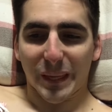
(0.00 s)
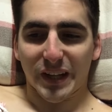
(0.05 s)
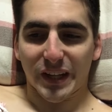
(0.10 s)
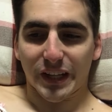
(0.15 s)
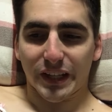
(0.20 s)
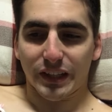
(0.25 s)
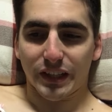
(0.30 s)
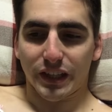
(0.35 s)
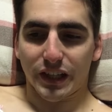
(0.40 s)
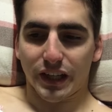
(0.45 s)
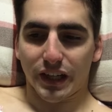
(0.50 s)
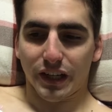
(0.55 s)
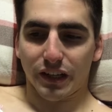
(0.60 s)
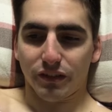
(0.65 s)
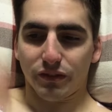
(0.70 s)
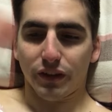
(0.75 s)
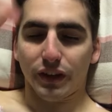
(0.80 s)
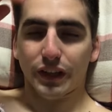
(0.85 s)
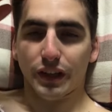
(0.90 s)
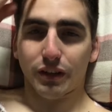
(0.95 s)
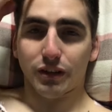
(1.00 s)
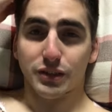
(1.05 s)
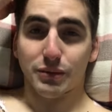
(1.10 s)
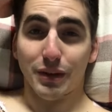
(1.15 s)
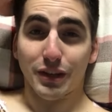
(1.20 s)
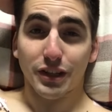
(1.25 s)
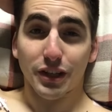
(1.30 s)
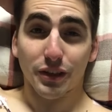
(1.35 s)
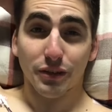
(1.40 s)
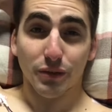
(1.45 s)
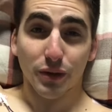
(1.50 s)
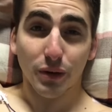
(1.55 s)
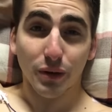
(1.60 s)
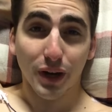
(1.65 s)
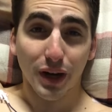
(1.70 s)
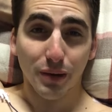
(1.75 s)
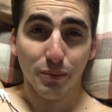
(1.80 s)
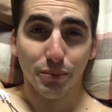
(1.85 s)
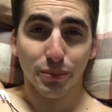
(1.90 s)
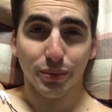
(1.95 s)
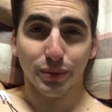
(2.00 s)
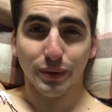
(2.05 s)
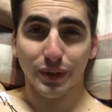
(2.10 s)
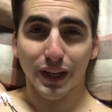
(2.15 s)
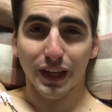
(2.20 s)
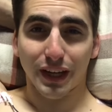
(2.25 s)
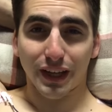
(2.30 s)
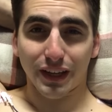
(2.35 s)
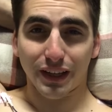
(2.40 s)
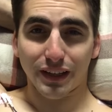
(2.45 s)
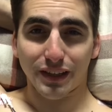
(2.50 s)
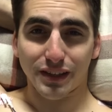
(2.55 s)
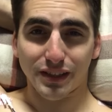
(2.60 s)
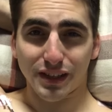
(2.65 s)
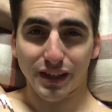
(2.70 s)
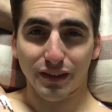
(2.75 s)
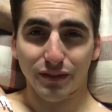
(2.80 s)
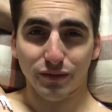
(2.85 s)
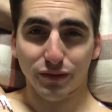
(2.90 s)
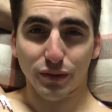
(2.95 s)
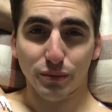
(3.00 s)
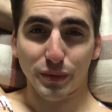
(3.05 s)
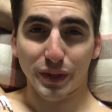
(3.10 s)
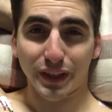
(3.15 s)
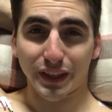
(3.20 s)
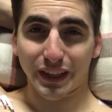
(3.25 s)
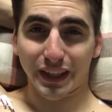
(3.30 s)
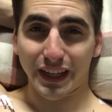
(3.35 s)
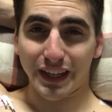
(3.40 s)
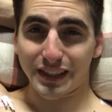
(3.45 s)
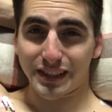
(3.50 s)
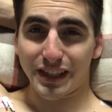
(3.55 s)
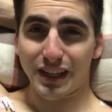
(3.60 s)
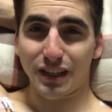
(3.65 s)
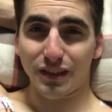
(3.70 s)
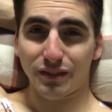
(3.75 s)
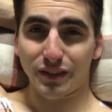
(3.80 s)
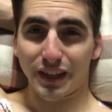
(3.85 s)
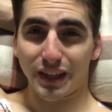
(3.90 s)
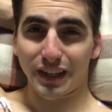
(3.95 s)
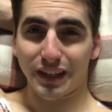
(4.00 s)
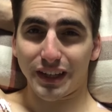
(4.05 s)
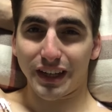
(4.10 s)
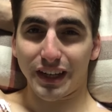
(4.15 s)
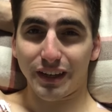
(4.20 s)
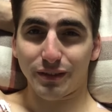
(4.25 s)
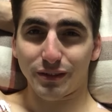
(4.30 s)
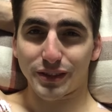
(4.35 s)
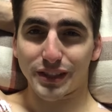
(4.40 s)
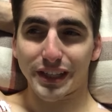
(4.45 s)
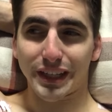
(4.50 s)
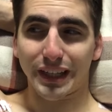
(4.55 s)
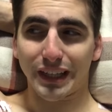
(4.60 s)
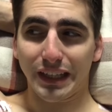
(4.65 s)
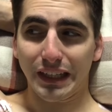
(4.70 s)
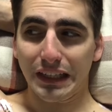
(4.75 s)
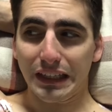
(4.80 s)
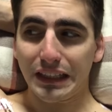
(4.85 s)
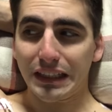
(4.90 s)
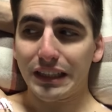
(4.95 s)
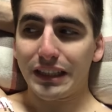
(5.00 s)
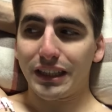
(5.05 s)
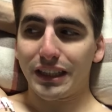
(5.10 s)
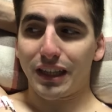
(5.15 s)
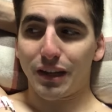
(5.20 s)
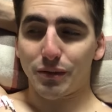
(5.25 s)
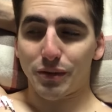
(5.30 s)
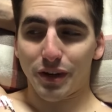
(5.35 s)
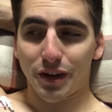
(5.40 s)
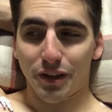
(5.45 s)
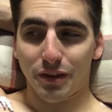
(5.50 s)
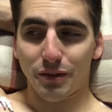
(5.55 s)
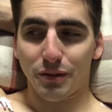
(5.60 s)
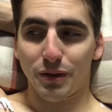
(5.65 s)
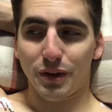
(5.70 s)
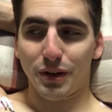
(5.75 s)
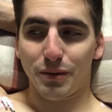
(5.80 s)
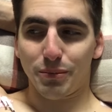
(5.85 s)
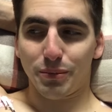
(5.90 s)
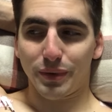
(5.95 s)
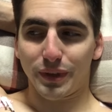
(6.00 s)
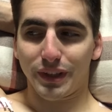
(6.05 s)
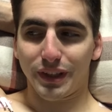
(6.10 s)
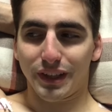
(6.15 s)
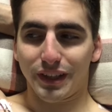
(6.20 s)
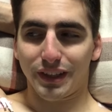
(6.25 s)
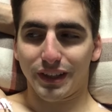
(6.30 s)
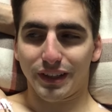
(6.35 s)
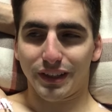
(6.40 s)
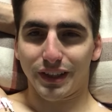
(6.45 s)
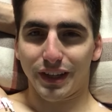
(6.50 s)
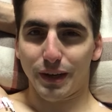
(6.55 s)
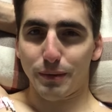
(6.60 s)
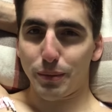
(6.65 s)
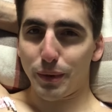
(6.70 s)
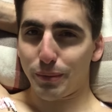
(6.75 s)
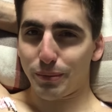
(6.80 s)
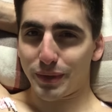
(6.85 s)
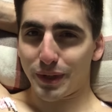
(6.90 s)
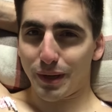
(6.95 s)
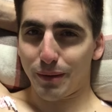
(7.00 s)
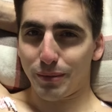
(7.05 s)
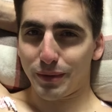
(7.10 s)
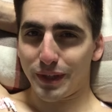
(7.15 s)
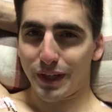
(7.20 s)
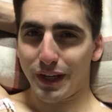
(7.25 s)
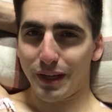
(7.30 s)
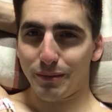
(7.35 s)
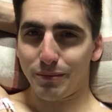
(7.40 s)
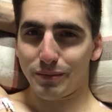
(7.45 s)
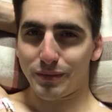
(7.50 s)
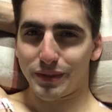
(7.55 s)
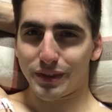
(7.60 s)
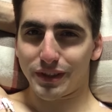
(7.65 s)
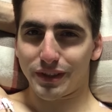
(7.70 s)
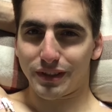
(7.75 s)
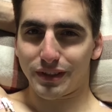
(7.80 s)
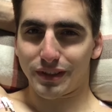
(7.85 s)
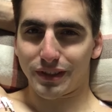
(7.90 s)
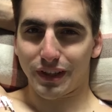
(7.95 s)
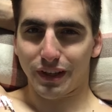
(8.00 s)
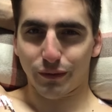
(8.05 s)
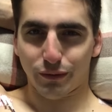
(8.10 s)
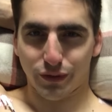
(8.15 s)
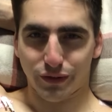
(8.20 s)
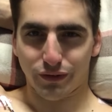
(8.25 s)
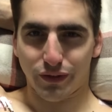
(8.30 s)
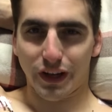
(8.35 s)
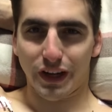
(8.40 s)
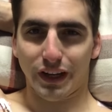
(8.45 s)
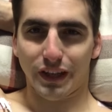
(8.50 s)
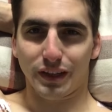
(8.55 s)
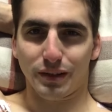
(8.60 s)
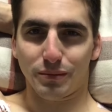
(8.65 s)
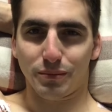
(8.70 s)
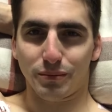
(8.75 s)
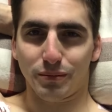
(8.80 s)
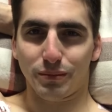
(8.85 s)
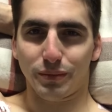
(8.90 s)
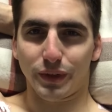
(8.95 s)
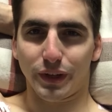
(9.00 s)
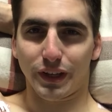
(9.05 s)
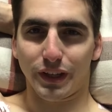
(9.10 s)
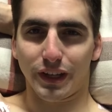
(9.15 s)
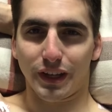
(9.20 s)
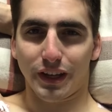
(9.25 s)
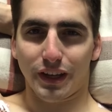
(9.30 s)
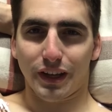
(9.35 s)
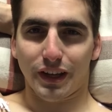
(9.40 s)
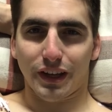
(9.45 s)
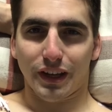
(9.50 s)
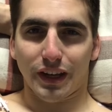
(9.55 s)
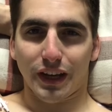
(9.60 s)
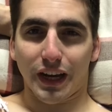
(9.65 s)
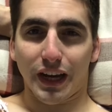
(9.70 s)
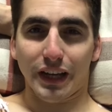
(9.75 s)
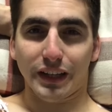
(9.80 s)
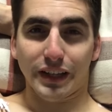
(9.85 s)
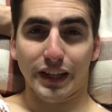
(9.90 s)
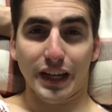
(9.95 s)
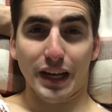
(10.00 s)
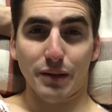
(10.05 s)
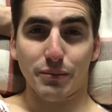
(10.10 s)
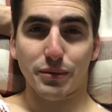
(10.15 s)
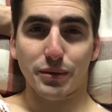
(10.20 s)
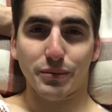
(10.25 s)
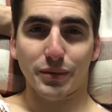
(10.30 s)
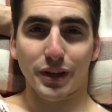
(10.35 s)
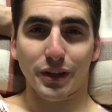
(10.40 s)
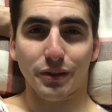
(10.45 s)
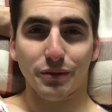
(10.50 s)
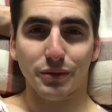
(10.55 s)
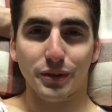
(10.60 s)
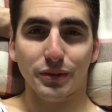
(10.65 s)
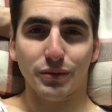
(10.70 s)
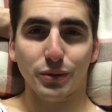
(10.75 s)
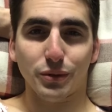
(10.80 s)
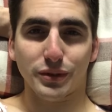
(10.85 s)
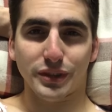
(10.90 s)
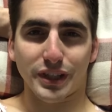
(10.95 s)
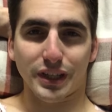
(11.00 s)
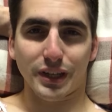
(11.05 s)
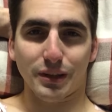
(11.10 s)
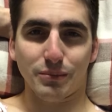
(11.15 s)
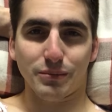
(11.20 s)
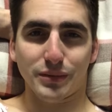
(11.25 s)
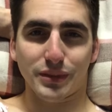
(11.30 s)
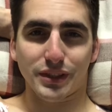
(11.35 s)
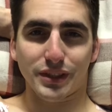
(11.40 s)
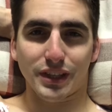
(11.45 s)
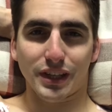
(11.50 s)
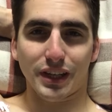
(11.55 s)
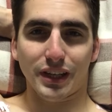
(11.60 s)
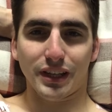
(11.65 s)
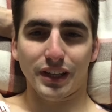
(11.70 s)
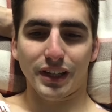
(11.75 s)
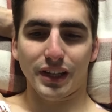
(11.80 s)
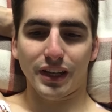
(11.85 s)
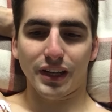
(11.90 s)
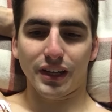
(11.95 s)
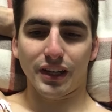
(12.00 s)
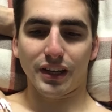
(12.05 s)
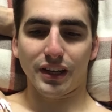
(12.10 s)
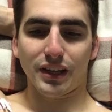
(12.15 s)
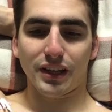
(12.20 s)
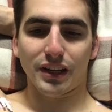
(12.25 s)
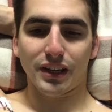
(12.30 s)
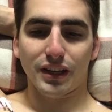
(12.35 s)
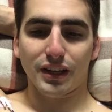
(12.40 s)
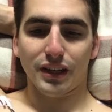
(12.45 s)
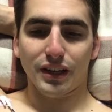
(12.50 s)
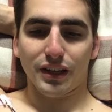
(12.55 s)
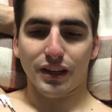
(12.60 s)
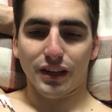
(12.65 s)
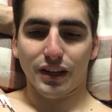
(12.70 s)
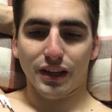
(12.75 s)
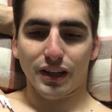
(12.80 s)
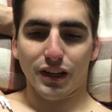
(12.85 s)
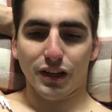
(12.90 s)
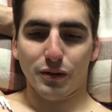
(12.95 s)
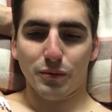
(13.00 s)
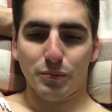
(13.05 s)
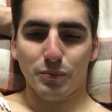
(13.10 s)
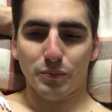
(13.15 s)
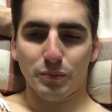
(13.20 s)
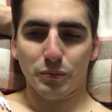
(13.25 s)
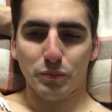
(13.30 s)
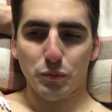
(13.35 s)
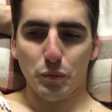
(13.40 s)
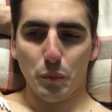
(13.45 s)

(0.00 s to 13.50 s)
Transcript: and then I felt like I was about to throw up. And for me, like, I salivate, and I was like, I'm gonna throw up, and then I burped a couple times, and I was fine. But that happened about 3 or 4 times, and then um,